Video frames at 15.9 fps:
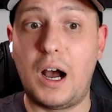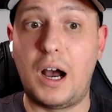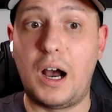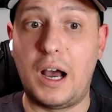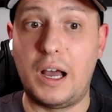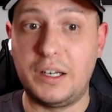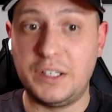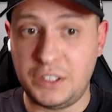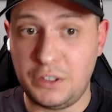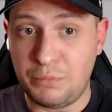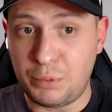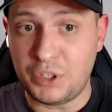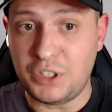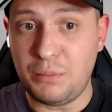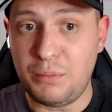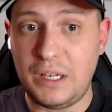I received
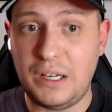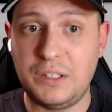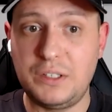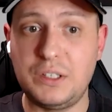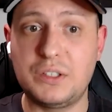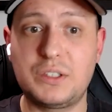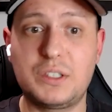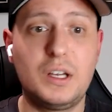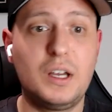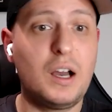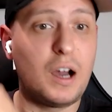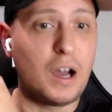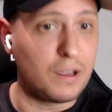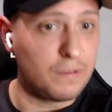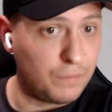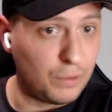possibilities.
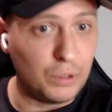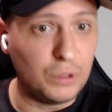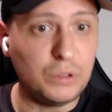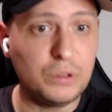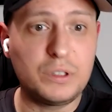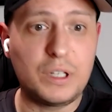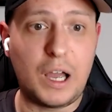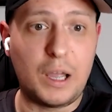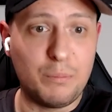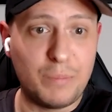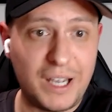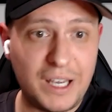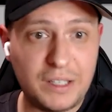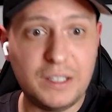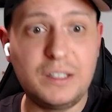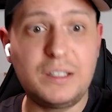I followed. I
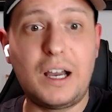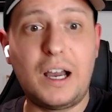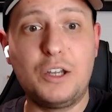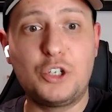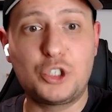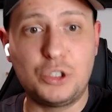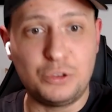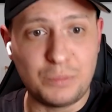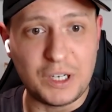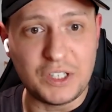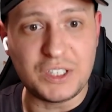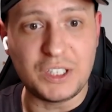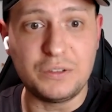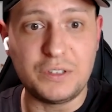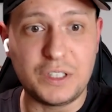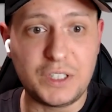made it. I show
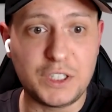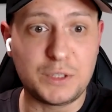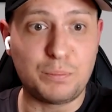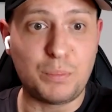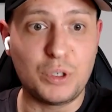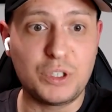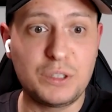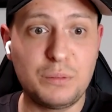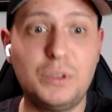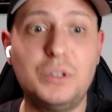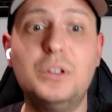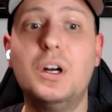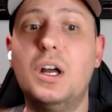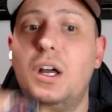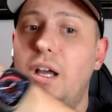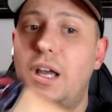myself that it's
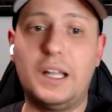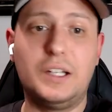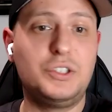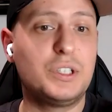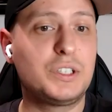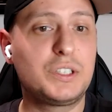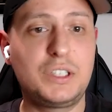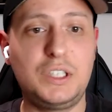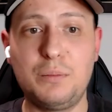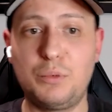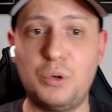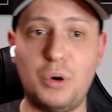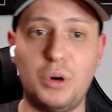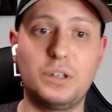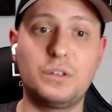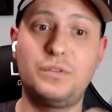possible and just keep
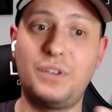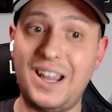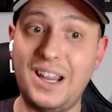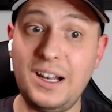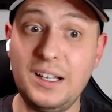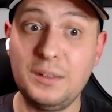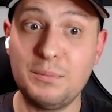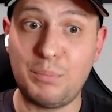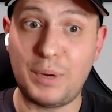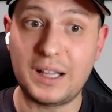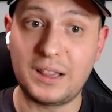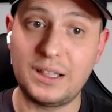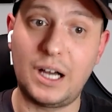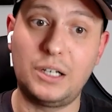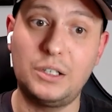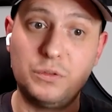going failing. But
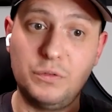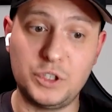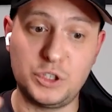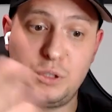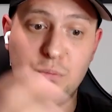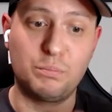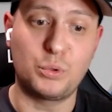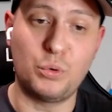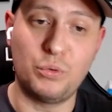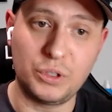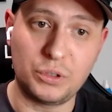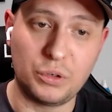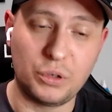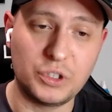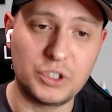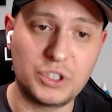now with the proven
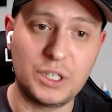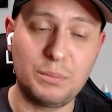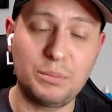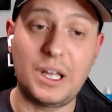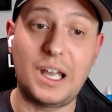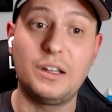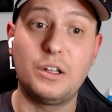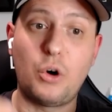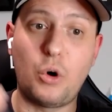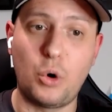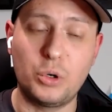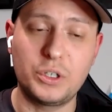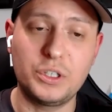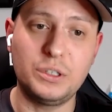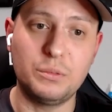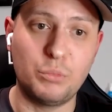concept and
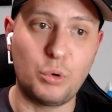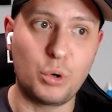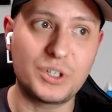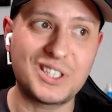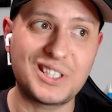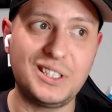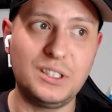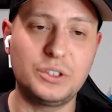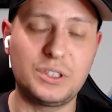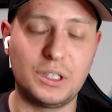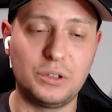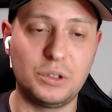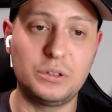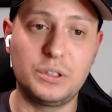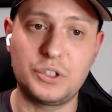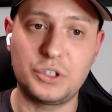already more skills and
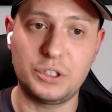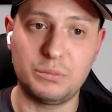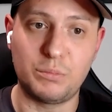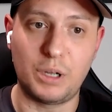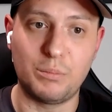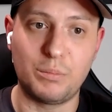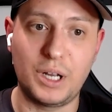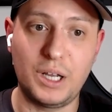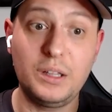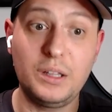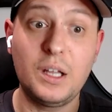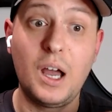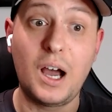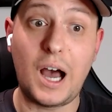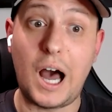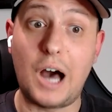knowledge in my brain,
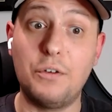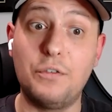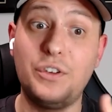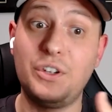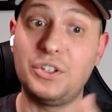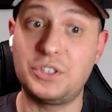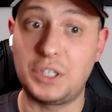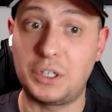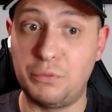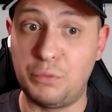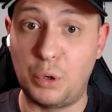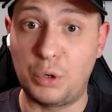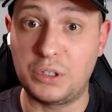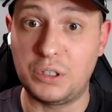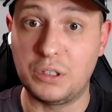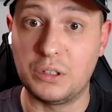how things are
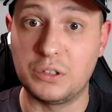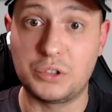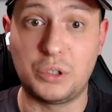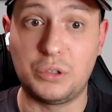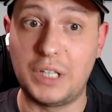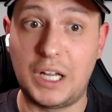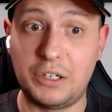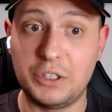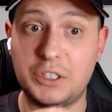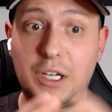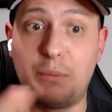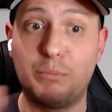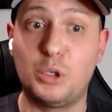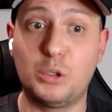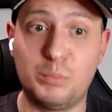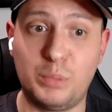working. So now
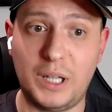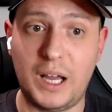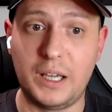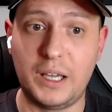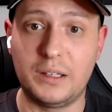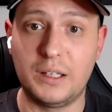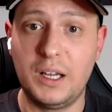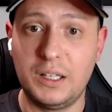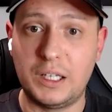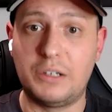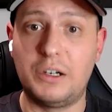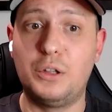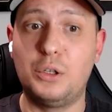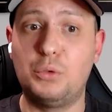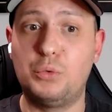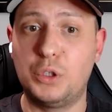I'm not blind. Now I
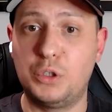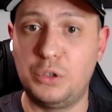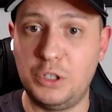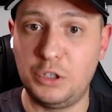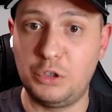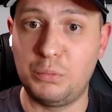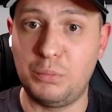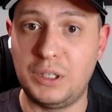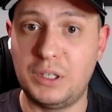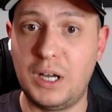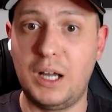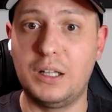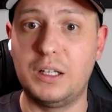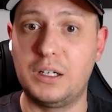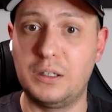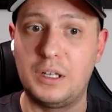know what needs to be
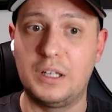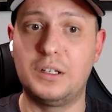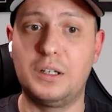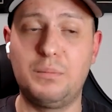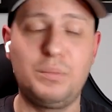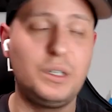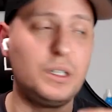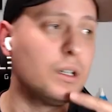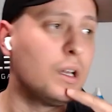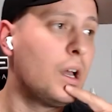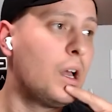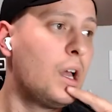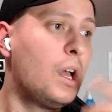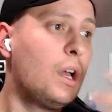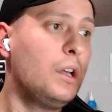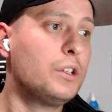done and repeat.
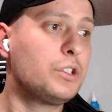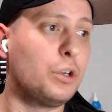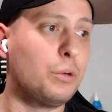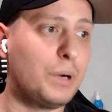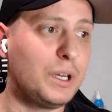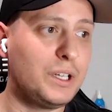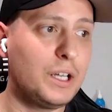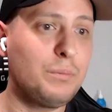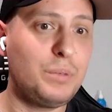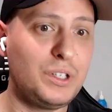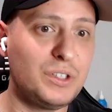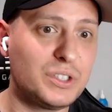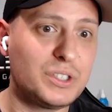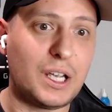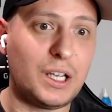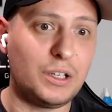So by that being
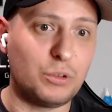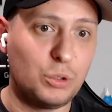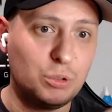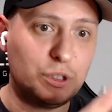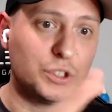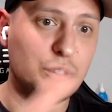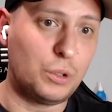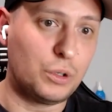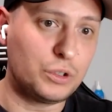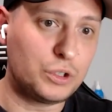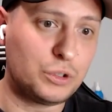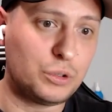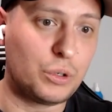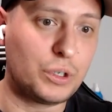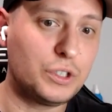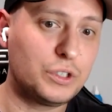said, all this long
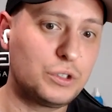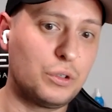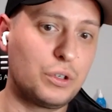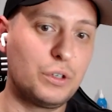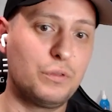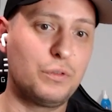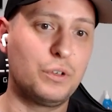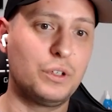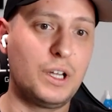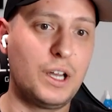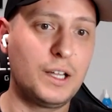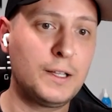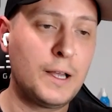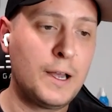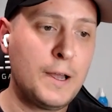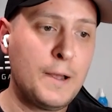story, sorry for
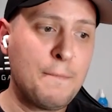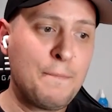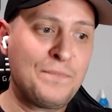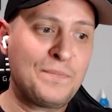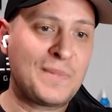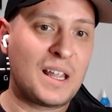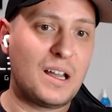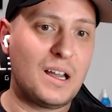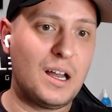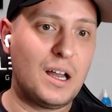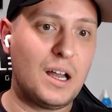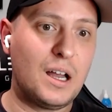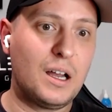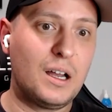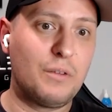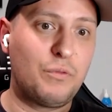that.
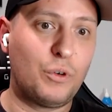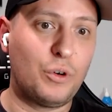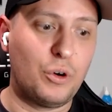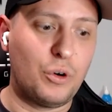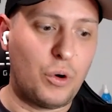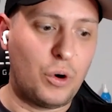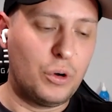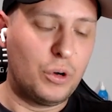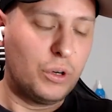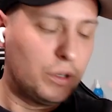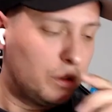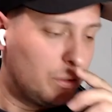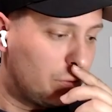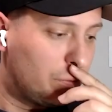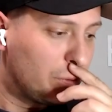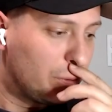
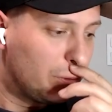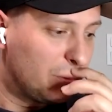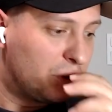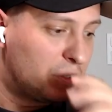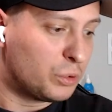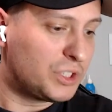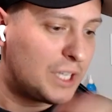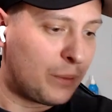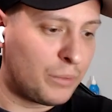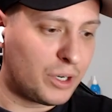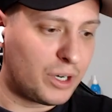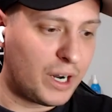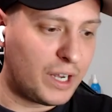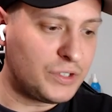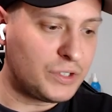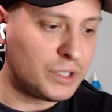To
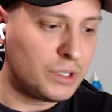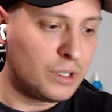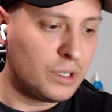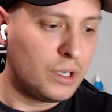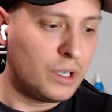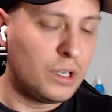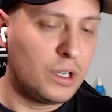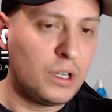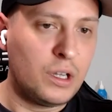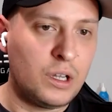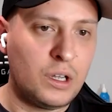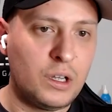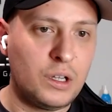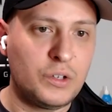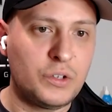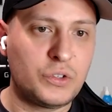summarize,
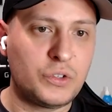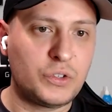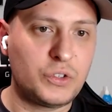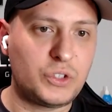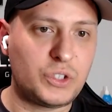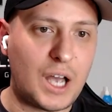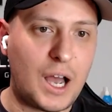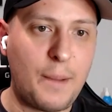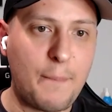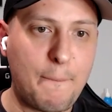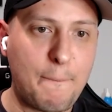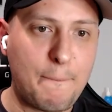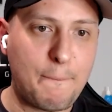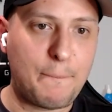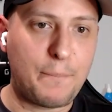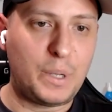some
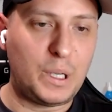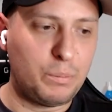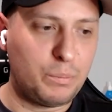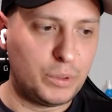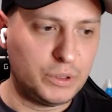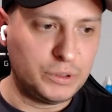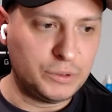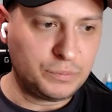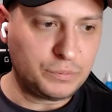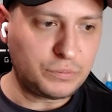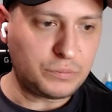people,